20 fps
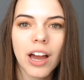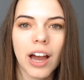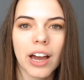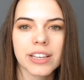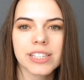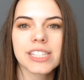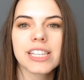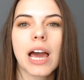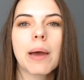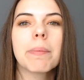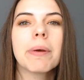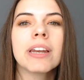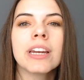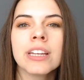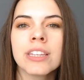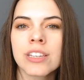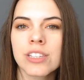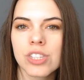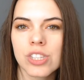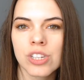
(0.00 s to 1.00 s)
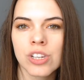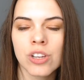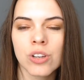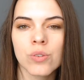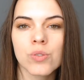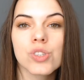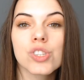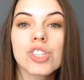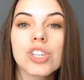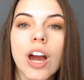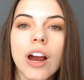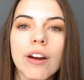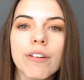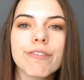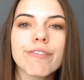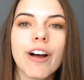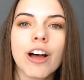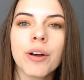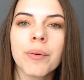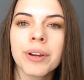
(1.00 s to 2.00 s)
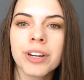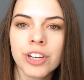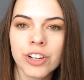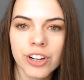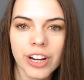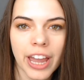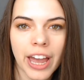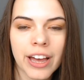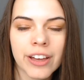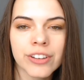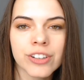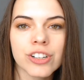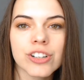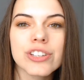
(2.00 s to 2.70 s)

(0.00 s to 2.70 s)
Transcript: Stop hitting the snooze. Start following your calendar.